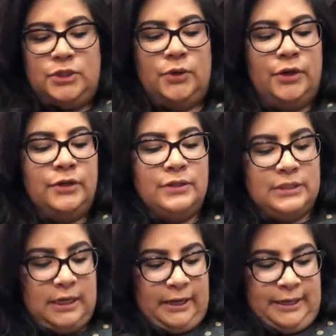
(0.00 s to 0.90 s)
So earth
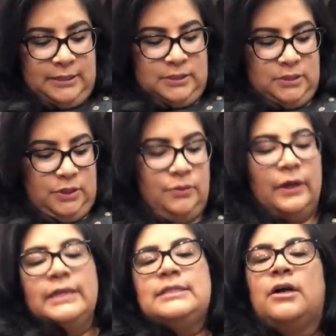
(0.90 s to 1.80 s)
signs, you
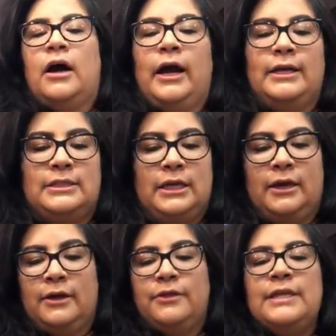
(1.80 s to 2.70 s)
guys got
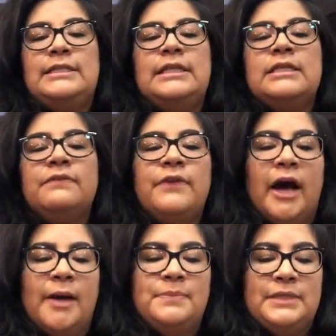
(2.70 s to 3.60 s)
the six of
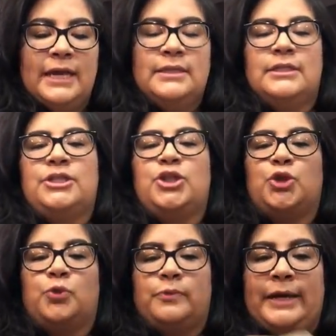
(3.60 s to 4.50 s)
cups and the
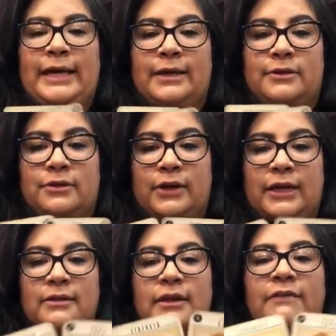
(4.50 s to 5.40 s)
strength.
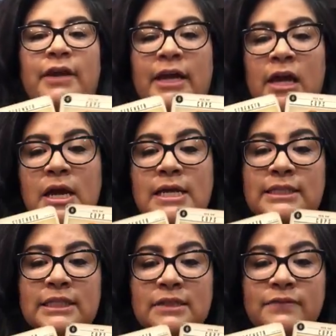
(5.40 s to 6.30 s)
I love it.
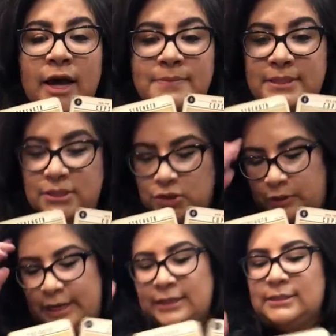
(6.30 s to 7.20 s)
Six of Cups in
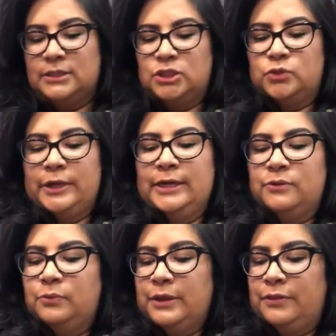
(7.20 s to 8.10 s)
strength is a
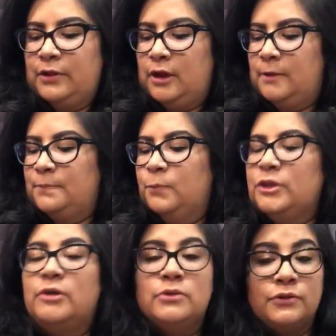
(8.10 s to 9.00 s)
strength with um,
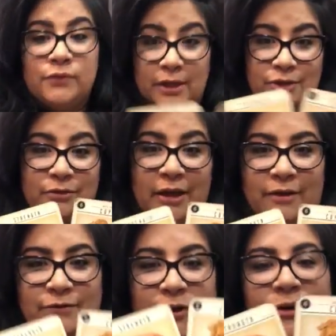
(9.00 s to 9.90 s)
with those that you
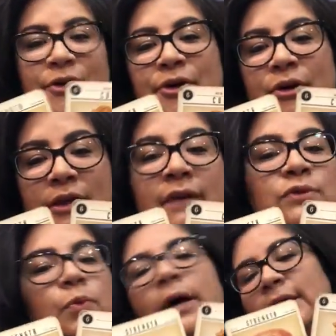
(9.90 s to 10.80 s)
love, your, your
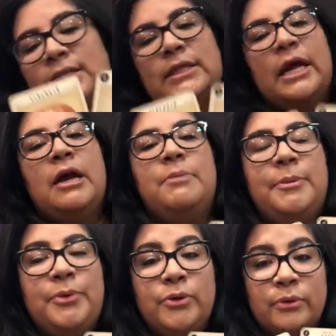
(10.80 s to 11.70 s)
loved ones,
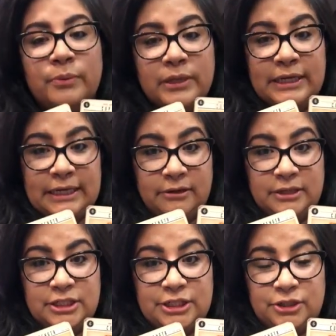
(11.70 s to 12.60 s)
people who are really near
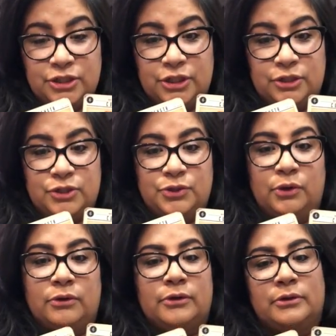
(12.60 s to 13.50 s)
and dear to your
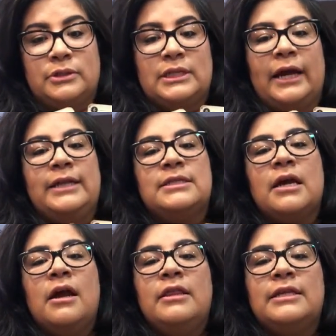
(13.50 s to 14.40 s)
soul, earth signs.
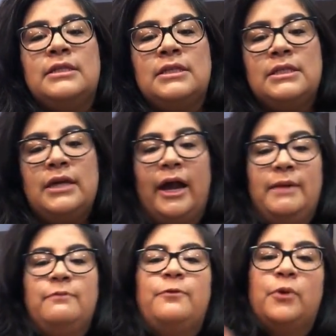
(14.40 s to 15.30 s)
This is a
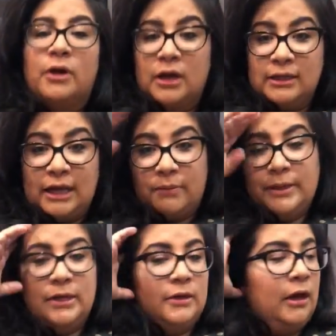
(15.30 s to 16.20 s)
time for
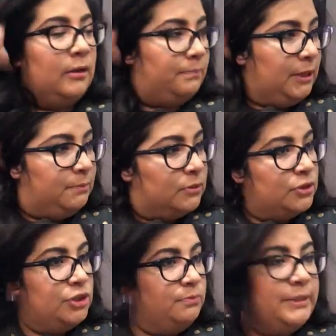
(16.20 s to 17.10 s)
allowing um, people
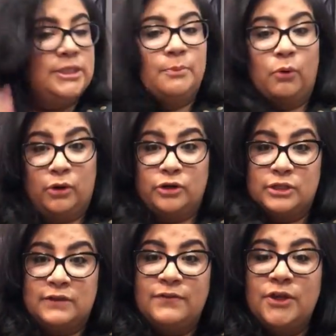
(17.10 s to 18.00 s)
to be
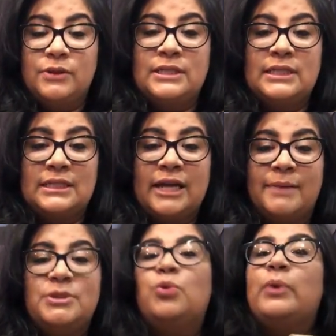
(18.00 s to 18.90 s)
supporters of you. This is a
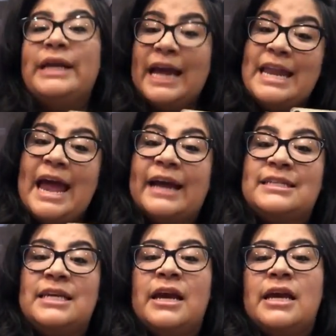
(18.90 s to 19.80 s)
time to
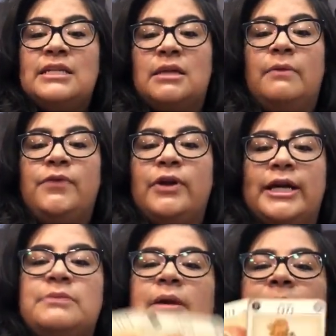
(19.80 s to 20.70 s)
reconnect. Some of you
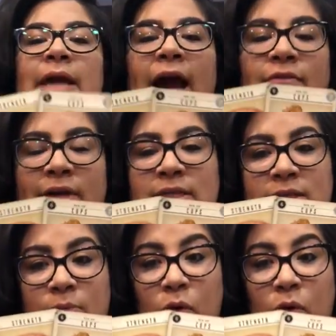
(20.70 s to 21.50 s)
guys might be having some